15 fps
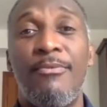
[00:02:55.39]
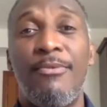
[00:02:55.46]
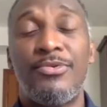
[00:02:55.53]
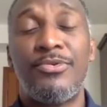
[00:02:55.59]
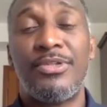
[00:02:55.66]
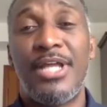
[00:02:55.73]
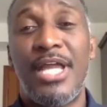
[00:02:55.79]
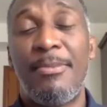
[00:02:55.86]
which
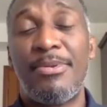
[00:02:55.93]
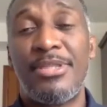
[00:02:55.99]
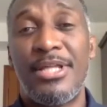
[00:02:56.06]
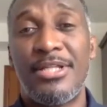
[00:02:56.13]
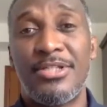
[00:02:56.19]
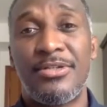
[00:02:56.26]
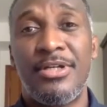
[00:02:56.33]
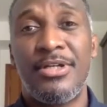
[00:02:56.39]
was the
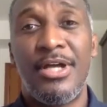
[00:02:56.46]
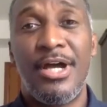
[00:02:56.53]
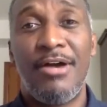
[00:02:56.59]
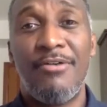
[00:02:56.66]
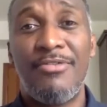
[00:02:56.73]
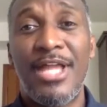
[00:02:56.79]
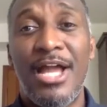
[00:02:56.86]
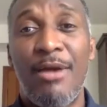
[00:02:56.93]
epicenter
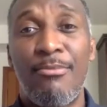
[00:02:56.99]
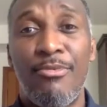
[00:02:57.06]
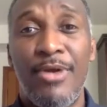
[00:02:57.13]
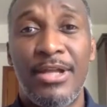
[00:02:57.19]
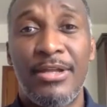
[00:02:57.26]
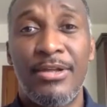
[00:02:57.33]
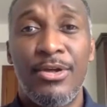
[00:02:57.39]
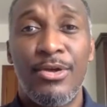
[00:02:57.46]
of the
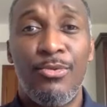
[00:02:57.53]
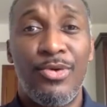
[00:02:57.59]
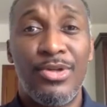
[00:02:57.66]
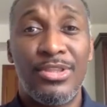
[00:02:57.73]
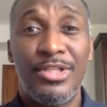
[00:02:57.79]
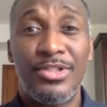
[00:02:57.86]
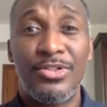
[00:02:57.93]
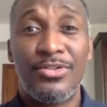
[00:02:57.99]
outbreak,
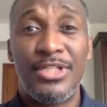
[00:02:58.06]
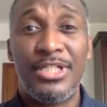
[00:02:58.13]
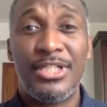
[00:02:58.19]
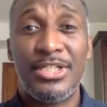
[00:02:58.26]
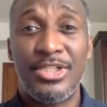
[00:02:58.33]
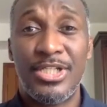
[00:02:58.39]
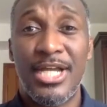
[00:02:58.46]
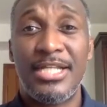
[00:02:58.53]
was literally
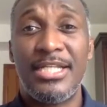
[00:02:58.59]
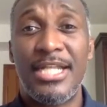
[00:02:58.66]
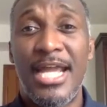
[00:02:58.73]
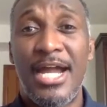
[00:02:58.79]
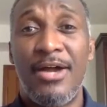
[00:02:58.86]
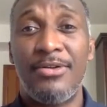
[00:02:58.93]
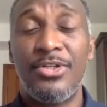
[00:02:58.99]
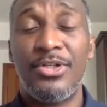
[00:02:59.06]
shut
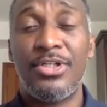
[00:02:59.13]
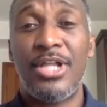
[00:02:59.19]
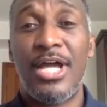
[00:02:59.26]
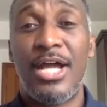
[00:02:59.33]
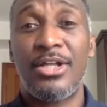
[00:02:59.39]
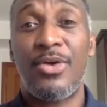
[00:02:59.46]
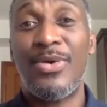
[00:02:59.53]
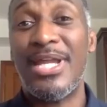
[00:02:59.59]
down. You could
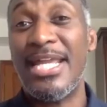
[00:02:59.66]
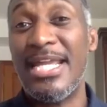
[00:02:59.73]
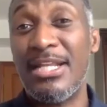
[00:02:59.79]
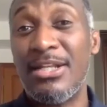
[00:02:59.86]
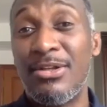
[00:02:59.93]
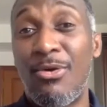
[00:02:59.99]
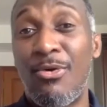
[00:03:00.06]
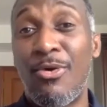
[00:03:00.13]
not go
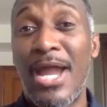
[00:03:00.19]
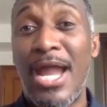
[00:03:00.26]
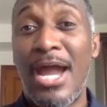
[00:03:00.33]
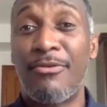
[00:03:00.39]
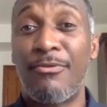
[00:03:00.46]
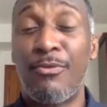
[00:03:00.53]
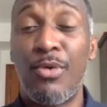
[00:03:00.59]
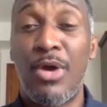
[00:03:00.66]
in or
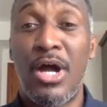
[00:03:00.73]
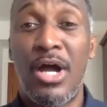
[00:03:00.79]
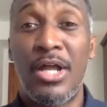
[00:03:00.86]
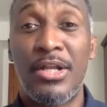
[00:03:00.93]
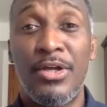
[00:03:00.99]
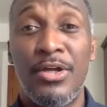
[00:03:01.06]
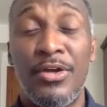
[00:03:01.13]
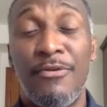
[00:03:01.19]
out of
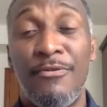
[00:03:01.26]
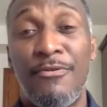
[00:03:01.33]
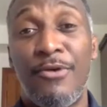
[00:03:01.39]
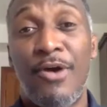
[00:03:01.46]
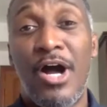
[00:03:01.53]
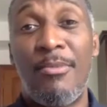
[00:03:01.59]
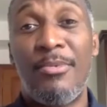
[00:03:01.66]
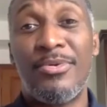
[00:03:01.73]
Wuhan
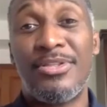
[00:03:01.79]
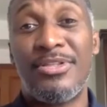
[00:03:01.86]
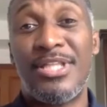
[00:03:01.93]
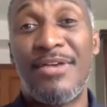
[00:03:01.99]
for almost